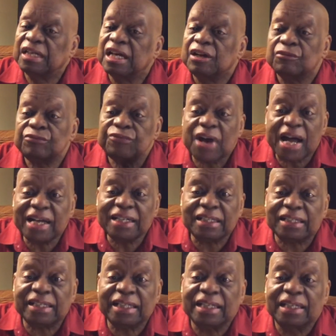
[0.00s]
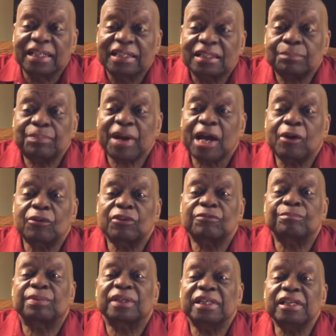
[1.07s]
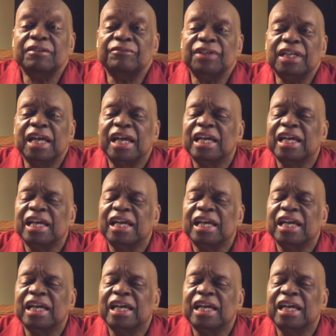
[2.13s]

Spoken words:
Finally, the power of believing